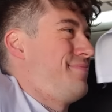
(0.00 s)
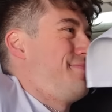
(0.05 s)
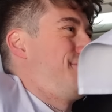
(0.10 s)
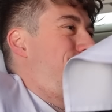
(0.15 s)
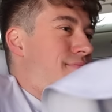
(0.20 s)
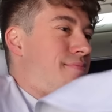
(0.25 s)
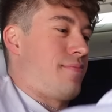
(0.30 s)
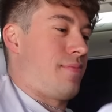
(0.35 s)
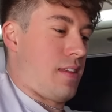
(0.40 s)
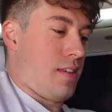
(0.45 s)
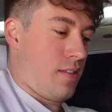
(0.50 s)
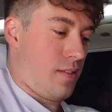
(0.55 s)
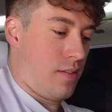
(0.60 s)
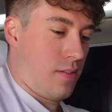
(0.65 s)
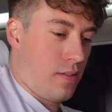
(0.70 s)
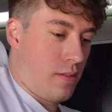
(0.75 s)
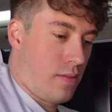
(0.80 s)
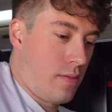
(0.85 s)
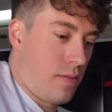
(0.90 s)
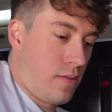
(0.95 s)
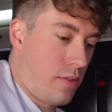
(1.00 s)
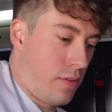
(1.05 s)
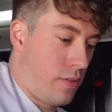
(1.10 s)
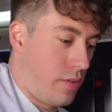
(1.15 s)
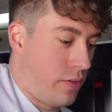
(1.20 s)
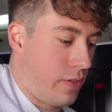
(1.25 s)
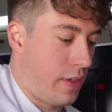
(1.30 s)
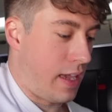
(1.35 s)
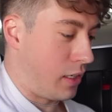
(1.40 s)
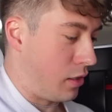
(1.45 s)
have been so accommodating,
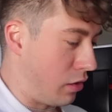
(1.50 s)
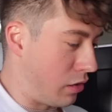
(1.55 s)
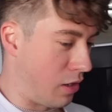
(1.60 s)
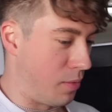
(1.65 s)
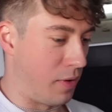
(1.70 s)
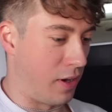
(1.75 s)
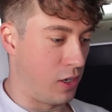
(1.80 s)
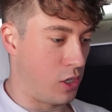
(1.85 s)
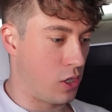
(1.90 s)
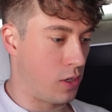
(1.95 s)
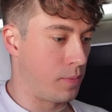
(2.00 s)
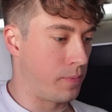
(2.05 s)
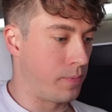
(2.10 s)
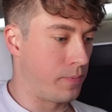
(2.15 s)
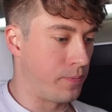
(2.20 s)
so friendly,